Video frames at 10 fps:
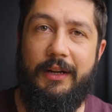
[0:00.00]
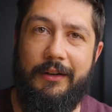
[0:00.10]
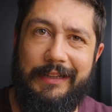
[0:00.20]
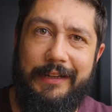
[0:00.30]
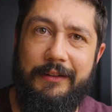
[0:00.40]

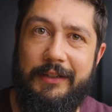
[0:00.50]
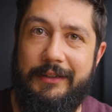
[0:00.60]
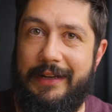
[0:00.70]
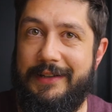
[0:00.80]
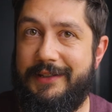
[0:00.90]
then the
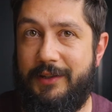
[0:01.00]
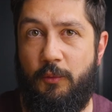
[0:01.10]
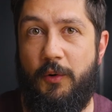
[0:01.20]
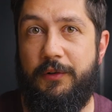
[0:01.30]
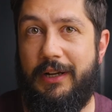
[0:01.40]
tests
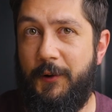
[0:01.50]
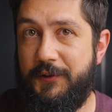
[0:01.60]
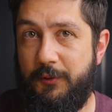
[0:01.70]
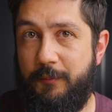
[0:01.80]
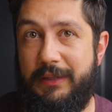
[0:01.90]
won't
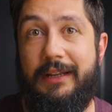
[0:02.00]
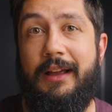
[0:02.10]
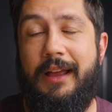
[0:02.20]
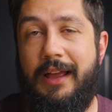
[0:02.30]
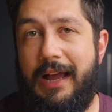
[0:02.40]
also be
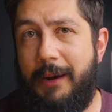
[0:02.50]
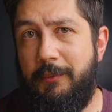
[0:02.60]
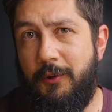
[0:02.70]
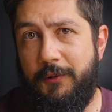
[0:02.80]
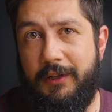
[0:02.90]

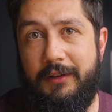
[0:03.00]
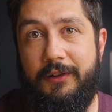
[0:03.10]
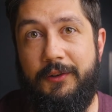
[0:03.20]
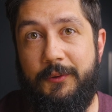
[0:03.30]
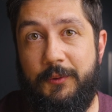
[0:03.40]
uploaded
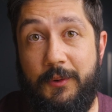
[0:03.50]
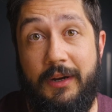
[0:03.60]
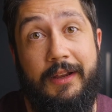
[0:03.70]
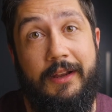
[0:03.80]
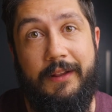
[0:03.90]

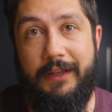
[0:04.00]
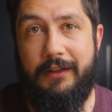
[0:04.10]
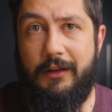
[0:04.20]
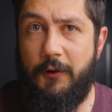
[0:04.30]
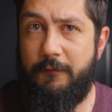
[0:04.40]
to
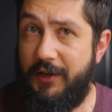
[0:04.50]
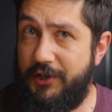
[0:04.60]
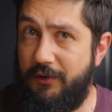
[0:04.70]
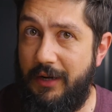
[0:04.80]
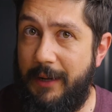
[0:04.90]
that cloud
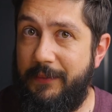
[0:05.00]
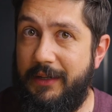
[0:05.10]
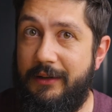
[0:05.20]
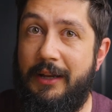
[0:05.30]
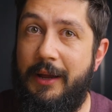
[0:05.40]
function or
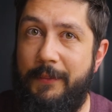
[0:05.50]
Lambda,